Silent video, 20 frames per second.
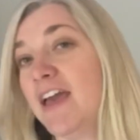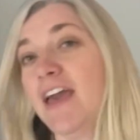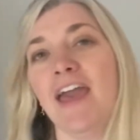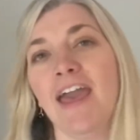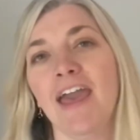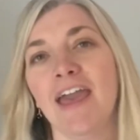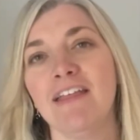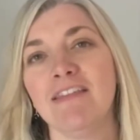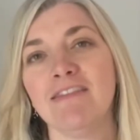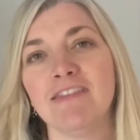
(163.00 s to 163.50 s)

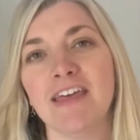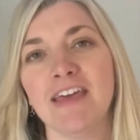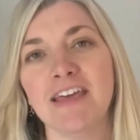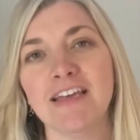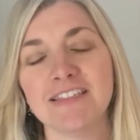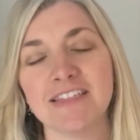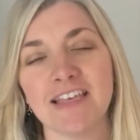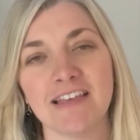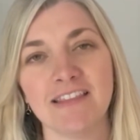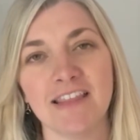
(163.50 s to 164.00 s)
and
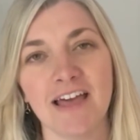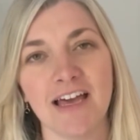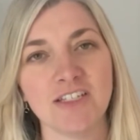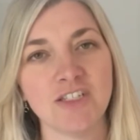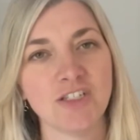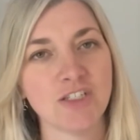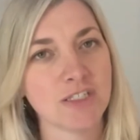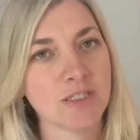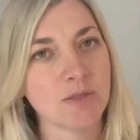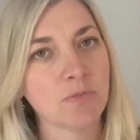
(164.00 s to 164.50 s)
things like that
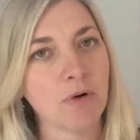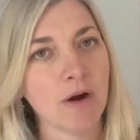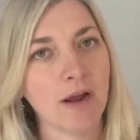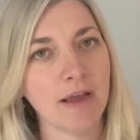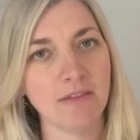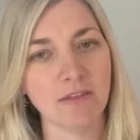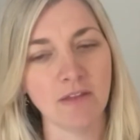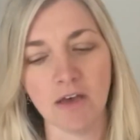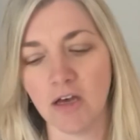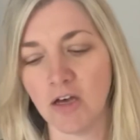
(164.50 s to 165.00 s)
just to
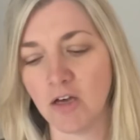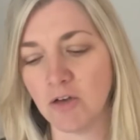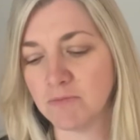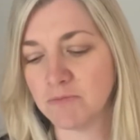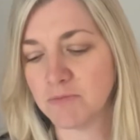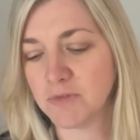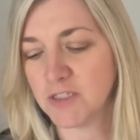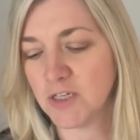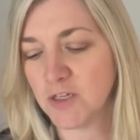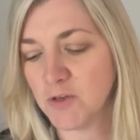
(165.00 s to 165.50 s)
brighten the home.
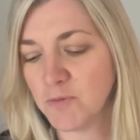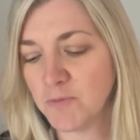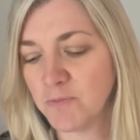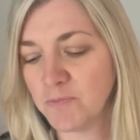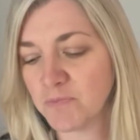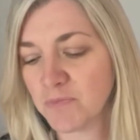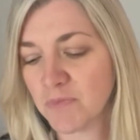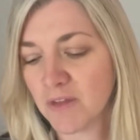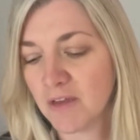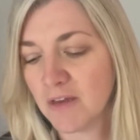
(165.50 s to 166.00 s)
So
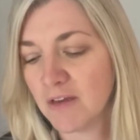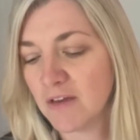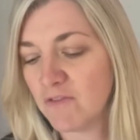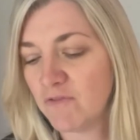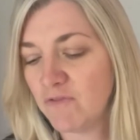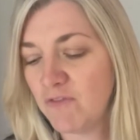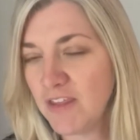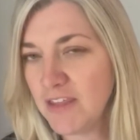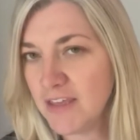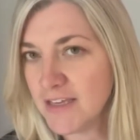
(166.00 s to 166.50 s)

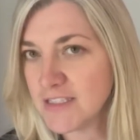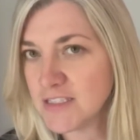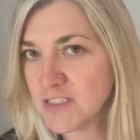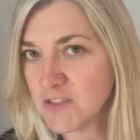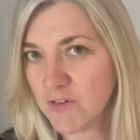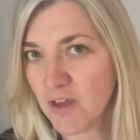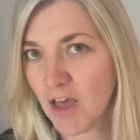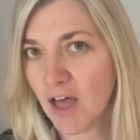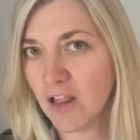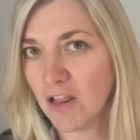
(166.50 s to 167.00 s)
vignettes
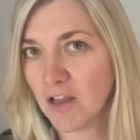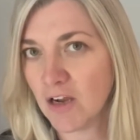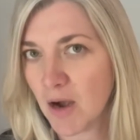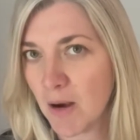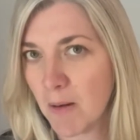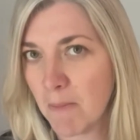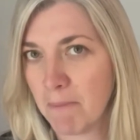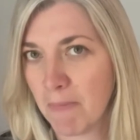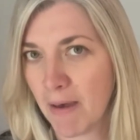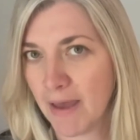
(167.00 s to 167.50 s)
of color
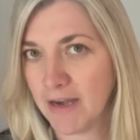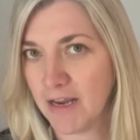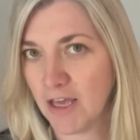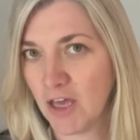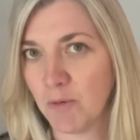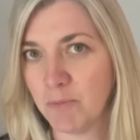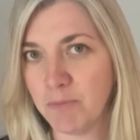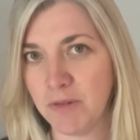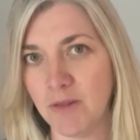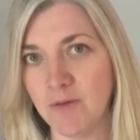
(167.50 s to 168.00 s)
might
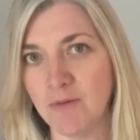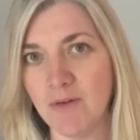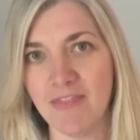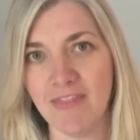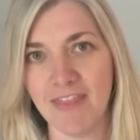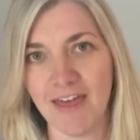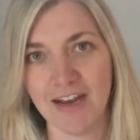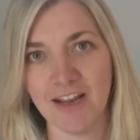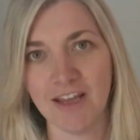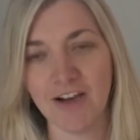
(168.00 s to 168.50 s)
help you in
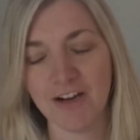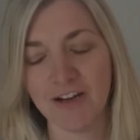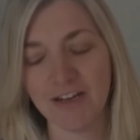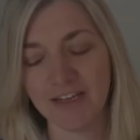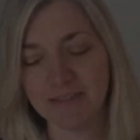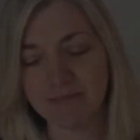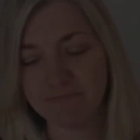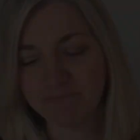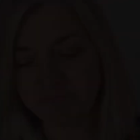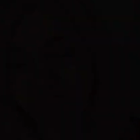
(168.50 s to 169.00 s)
that
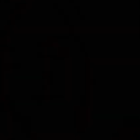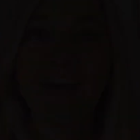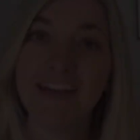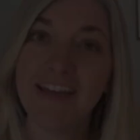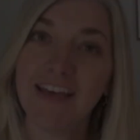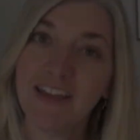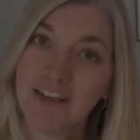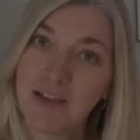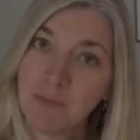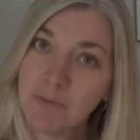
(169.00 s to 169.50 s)
area.
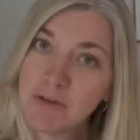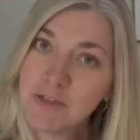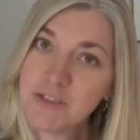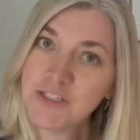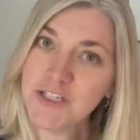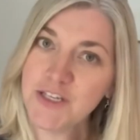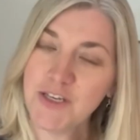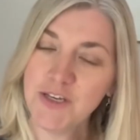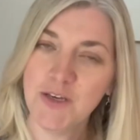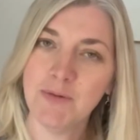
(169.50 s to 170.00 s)
Now,
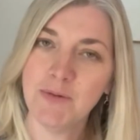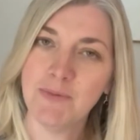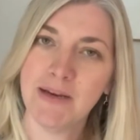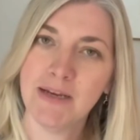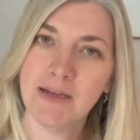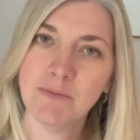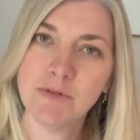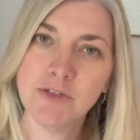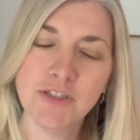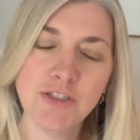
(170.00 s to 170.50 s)
my
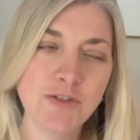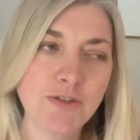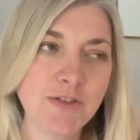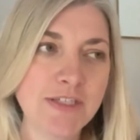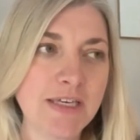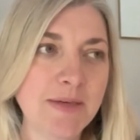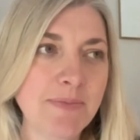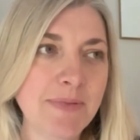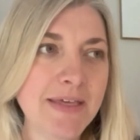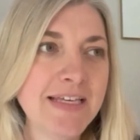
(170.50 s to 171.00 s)
number two
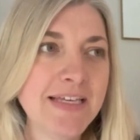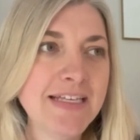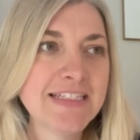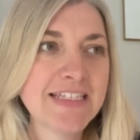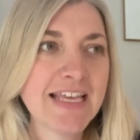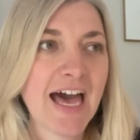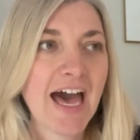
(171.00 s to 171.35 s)
tip is